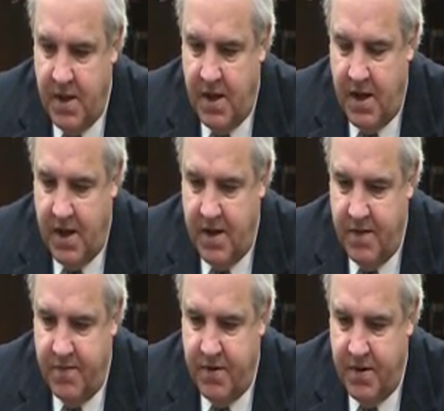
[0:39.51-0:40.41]
I
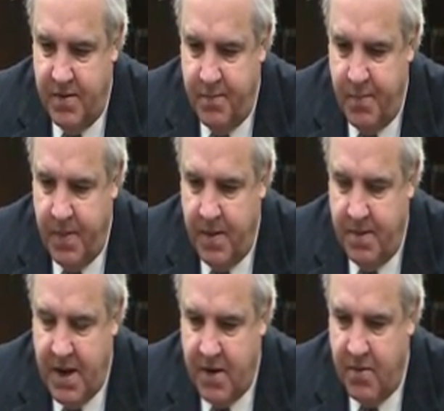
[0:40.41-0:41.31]
have a
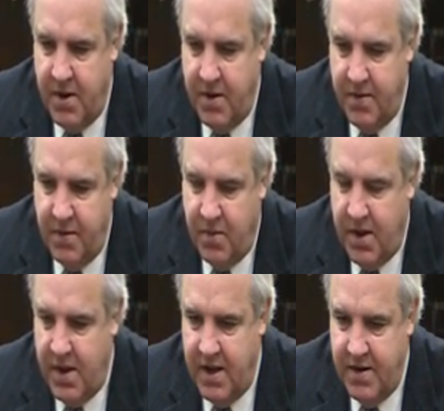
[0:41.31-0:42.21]
background that,
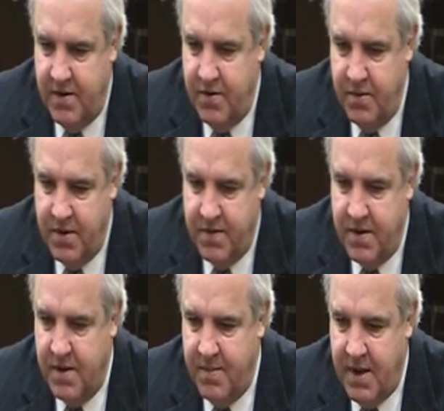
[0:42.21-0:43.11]
while I didn't do
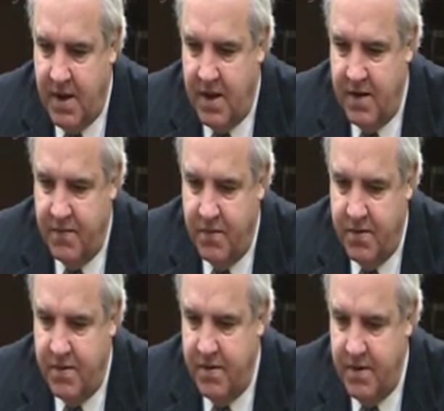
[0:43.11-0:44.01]
anything in my life
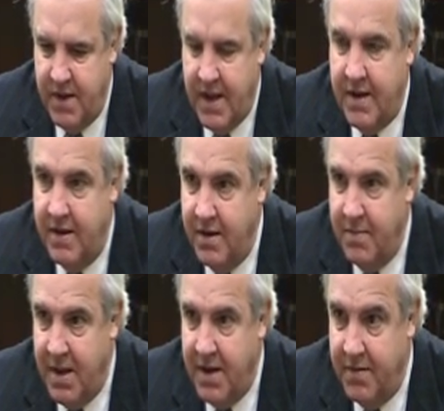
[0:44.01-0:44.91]
with the idea in
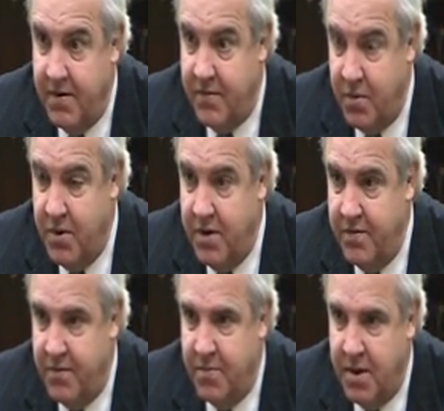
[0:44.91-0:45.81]
mind of ever running
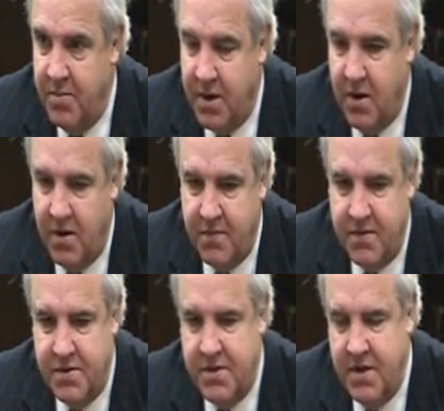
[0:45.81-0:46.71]
for public
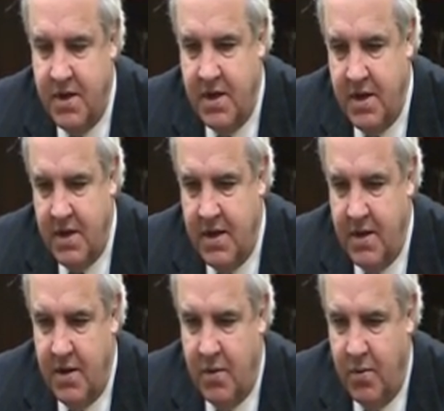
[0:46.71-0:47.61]
office,
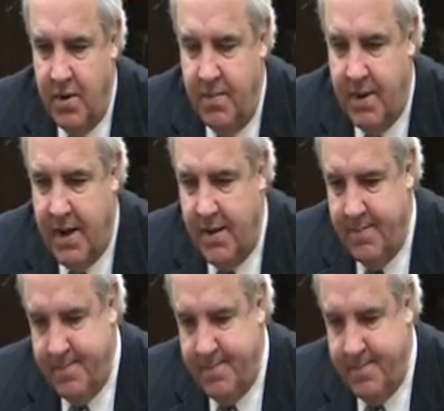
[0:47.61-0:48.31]
when my